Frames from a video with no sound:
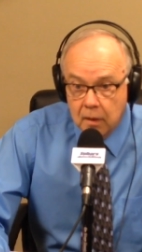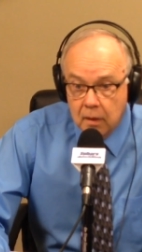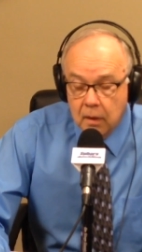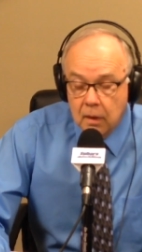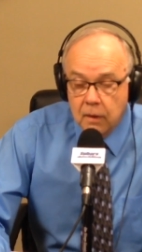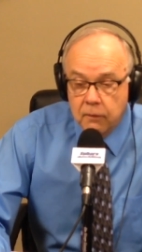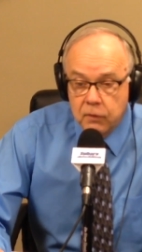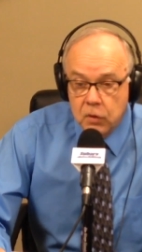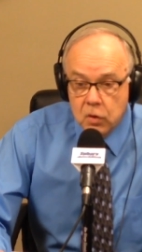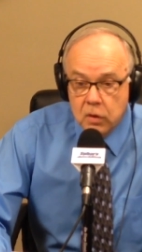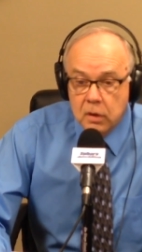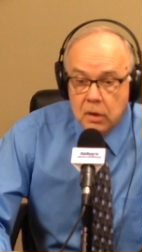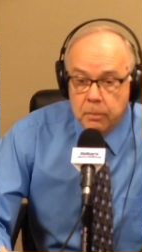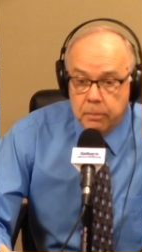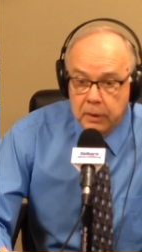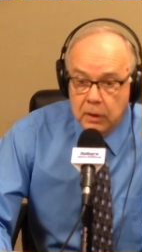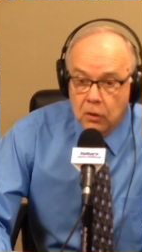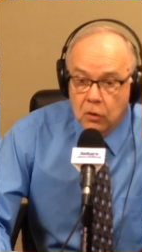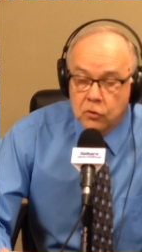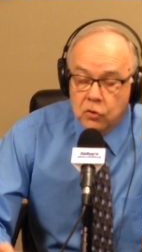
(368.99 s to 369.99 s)
If you can
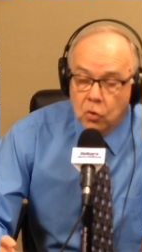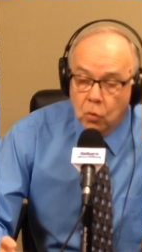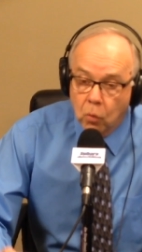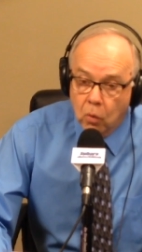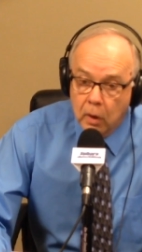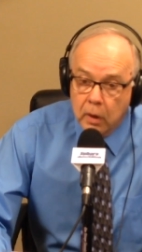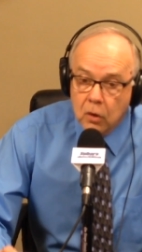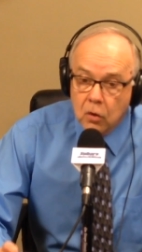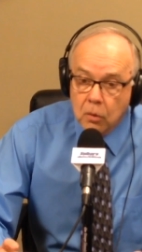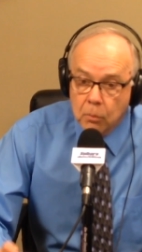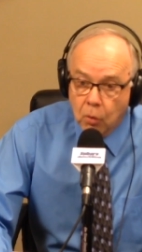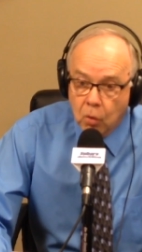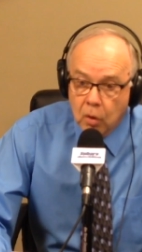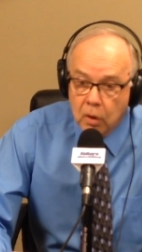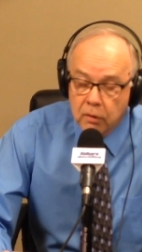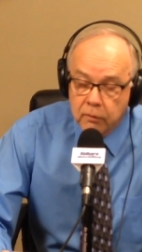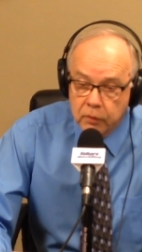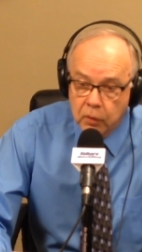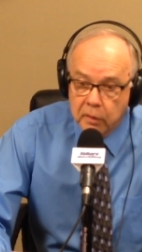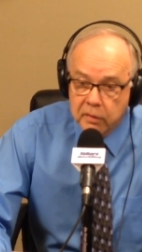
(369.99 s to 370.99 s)
appeal to one or
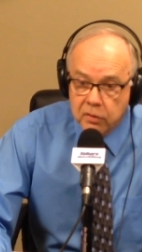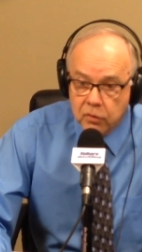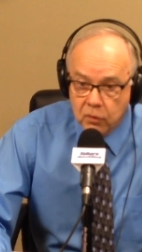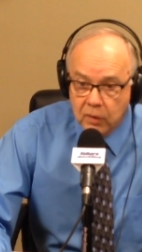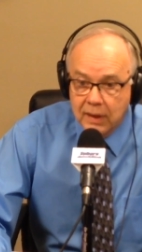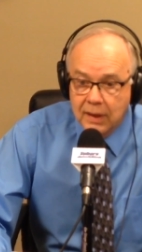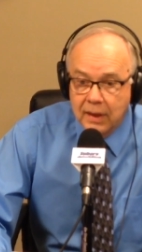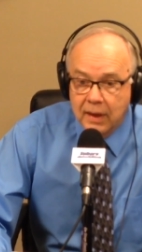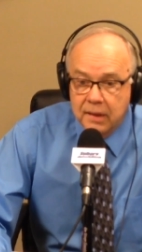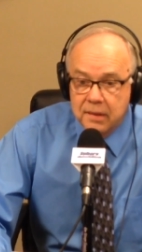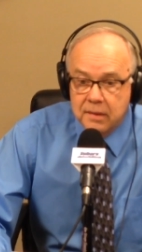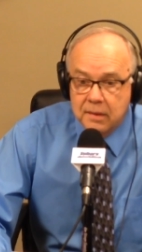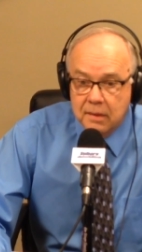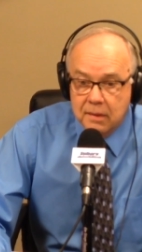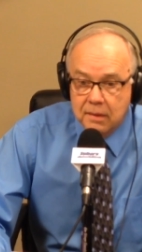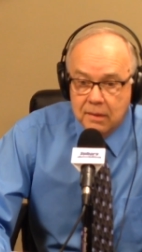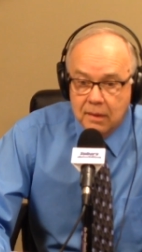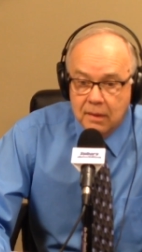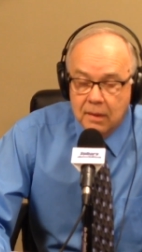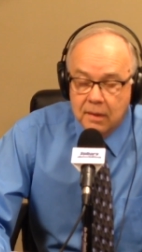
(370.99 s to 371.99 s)
more of those three
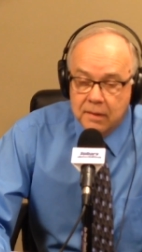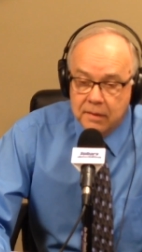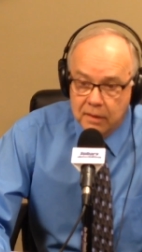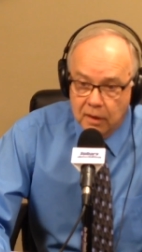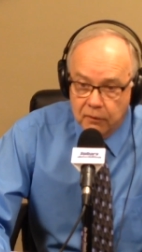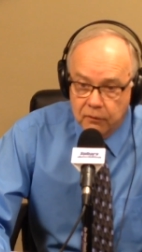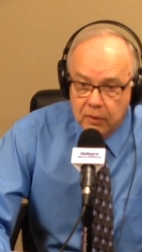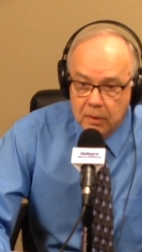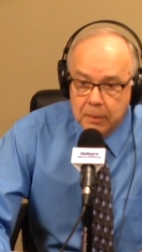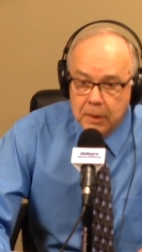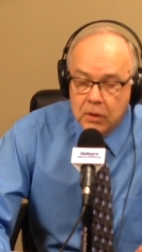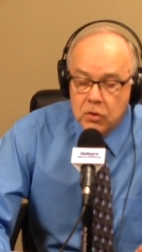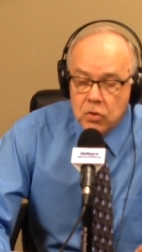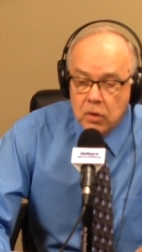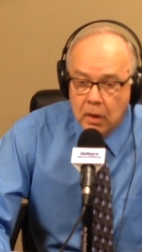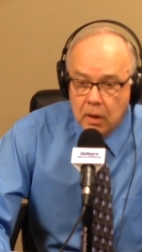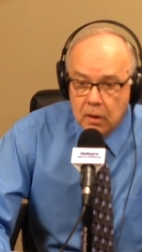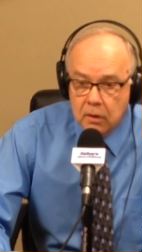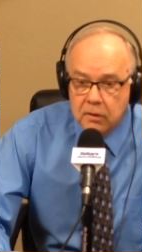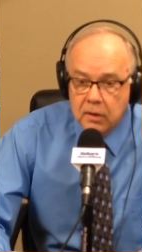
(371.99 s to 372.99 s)
lenses, self-image,
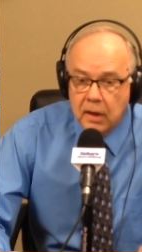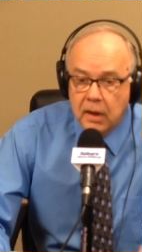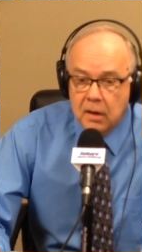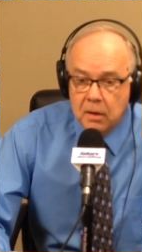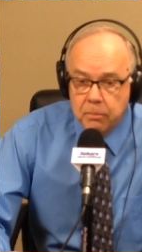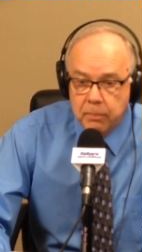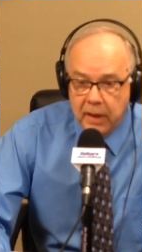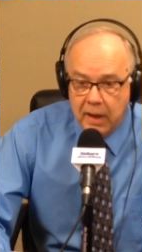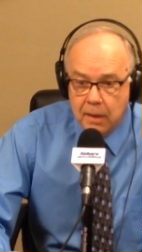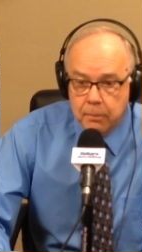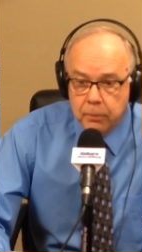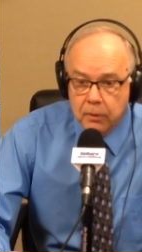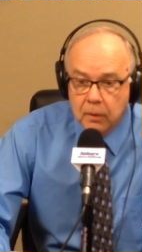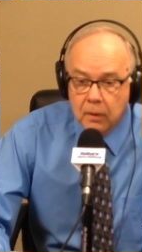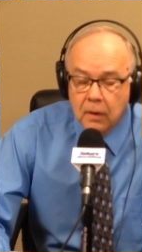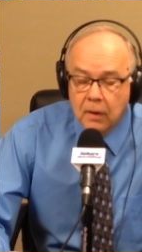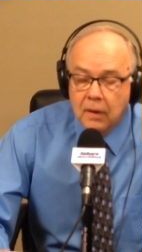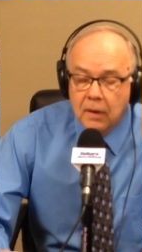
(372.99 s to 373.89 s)
entertain, and pamper,